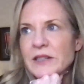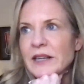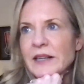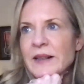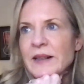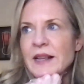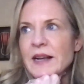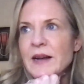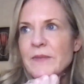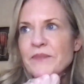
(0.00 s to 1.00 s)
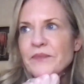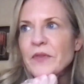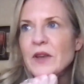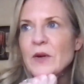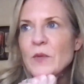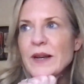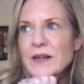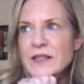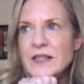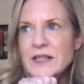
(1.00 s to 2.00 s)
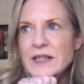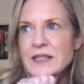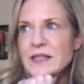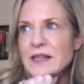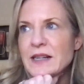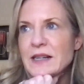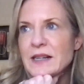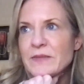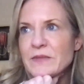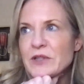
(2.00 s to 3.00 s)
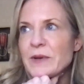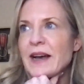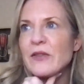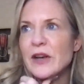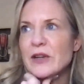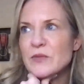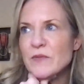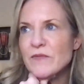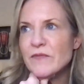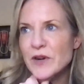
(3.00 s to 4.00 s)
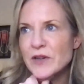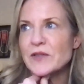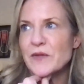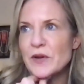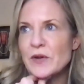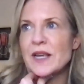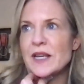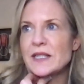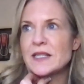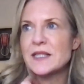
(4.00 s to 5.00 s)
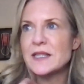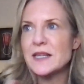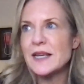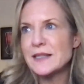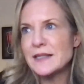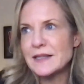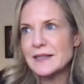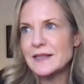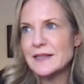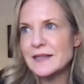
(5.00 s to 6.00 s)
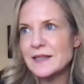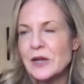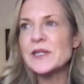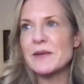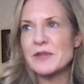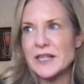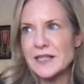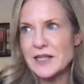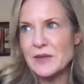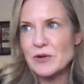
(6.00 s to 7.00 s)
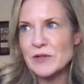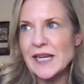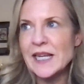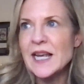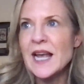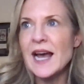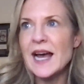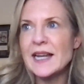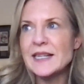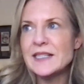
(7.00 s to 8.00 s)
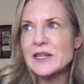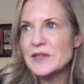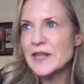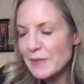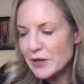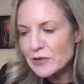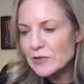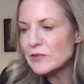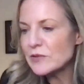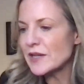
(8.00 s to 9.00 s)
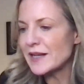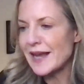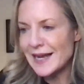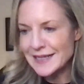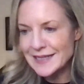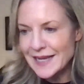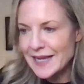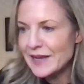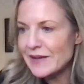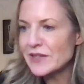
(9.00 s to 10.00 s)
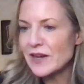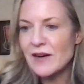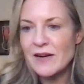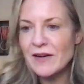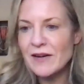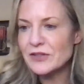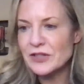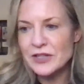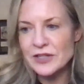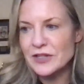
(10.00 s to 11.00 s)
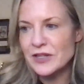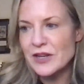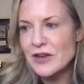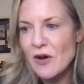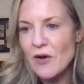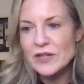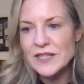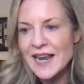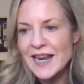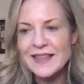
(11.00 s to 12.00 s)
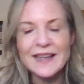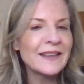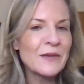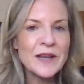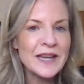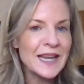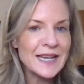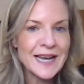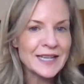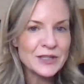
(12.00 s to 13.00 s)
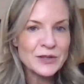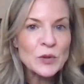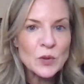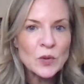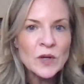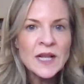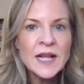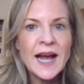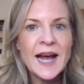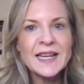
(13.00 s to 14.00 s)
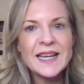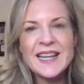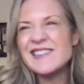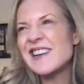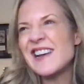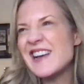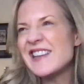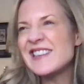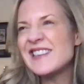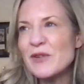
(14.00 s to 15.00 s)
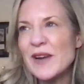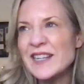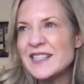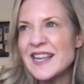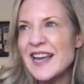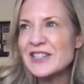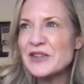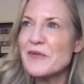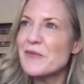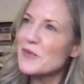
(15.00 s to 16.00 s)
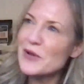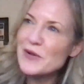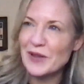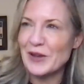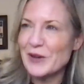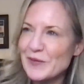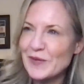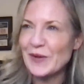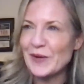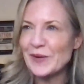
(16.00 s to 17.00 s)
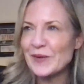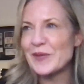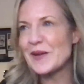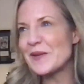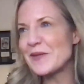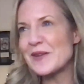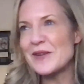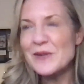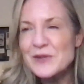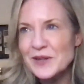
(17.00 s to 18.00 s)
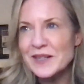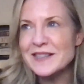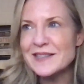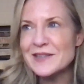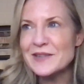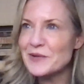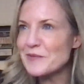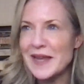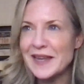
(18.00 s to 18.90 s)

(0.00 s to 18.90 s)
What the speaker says: Absolutely. When I studied to be a health coach, processed food is so damaging to the body, and those chemicals and additives are just not anything that we need at all. And in several cases, they actually remove the good food and the nutrients to